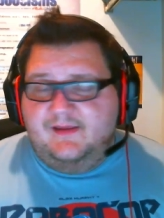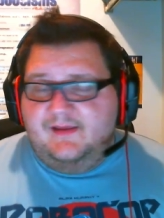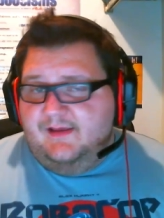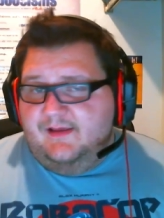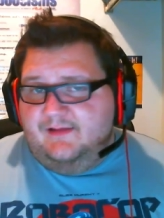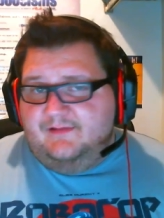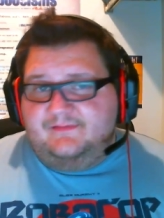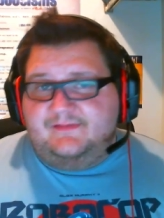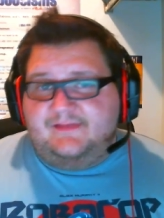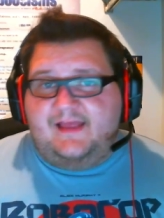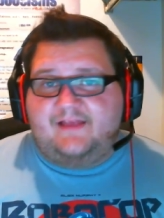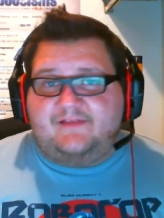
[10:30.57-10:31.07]

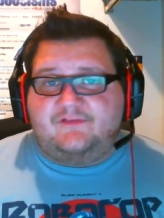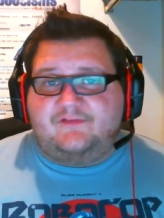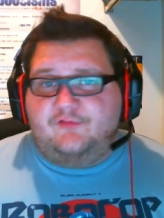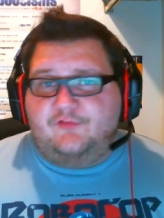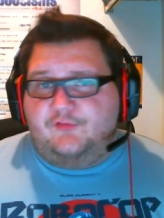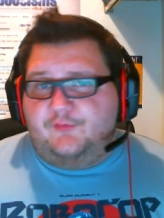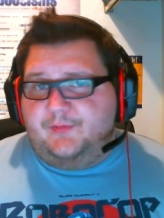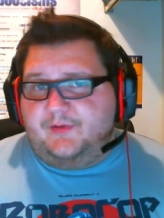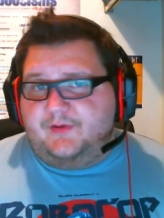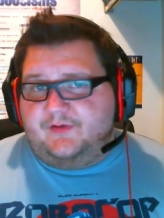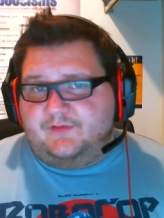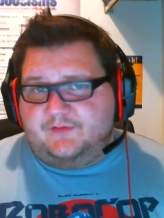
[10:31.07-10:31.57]
That's
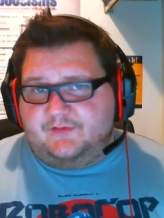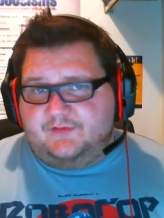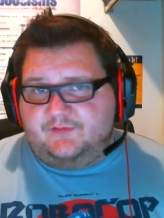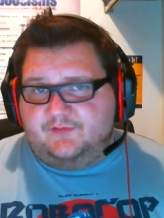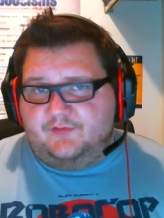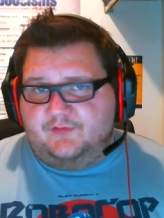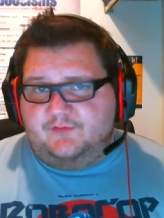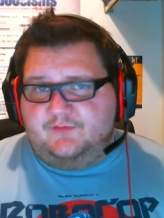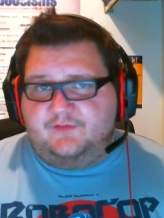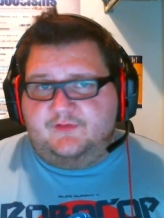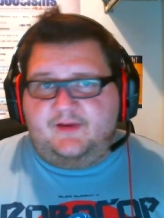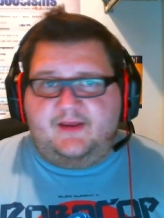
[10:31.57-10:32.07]
cool because it
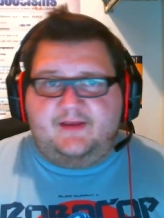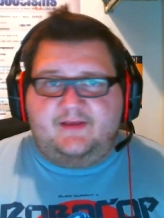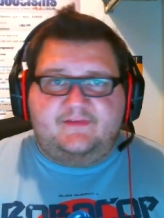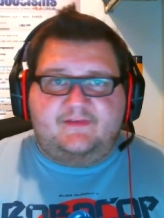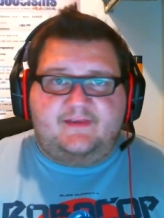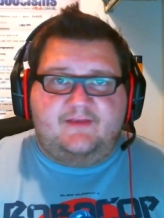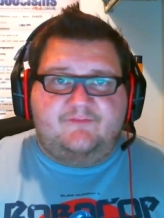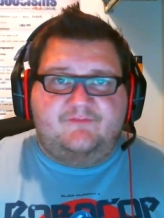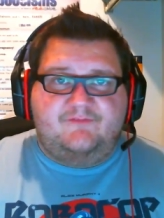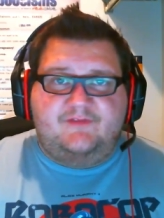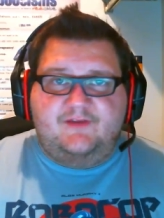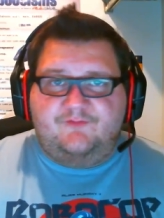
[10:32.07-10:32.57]
shows you guys
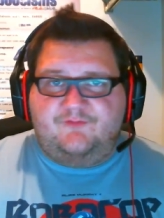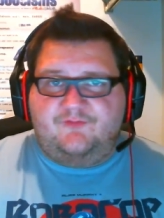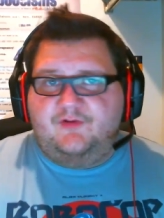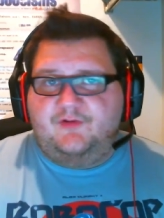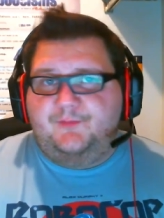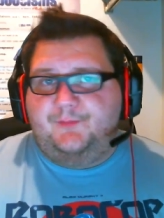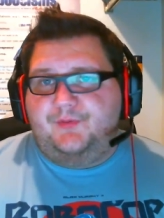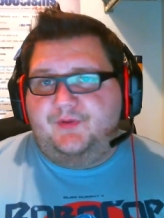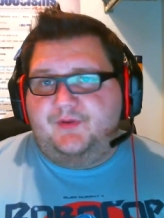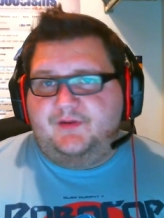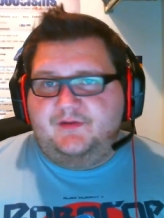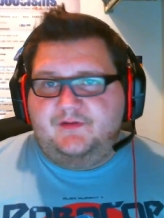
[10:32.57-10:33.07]
have different
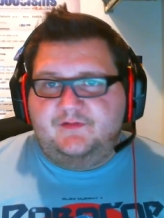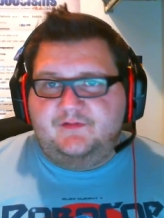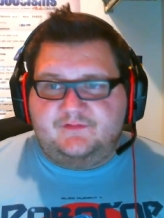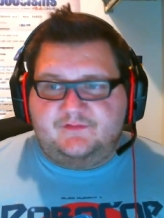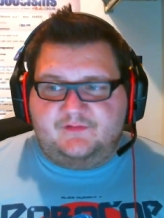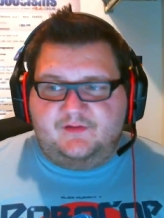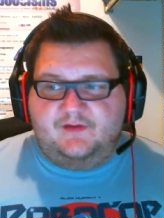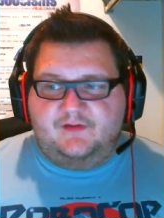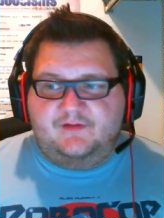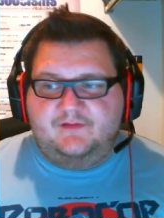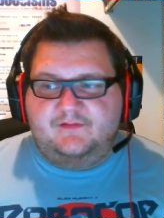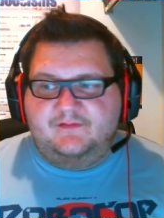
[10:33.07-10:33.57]
opinions
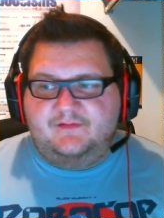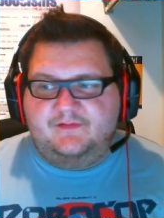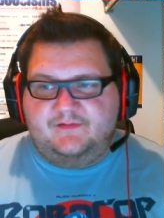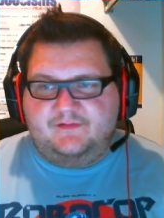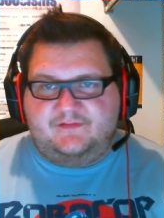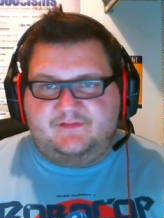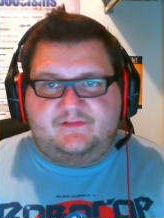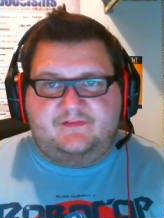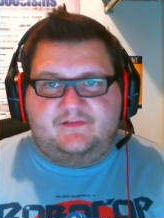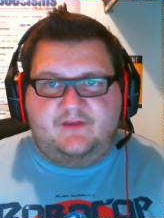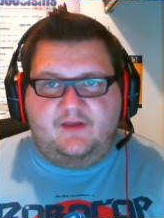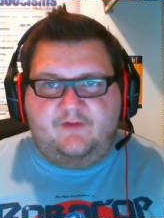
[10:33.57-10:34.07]
on
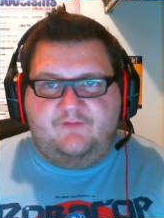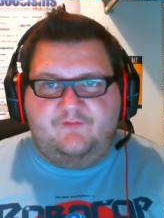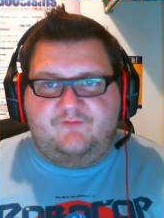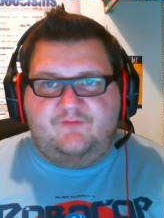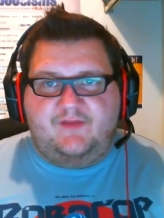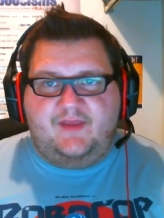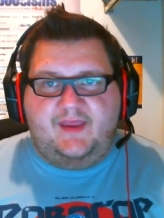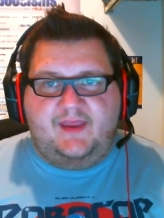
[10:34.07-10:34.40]
this stuff,